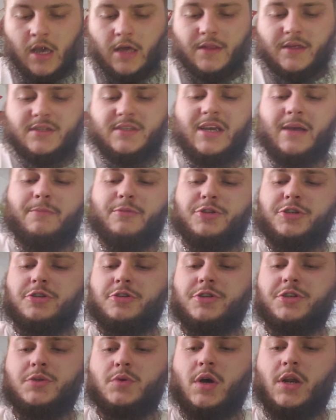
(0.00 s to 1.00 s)
The
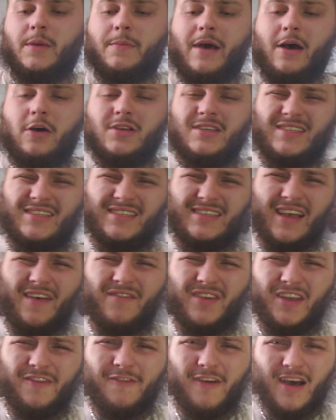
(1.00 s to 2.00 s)
temperatures, you want about
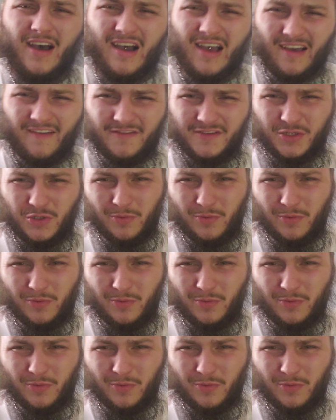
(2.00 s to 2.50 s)
75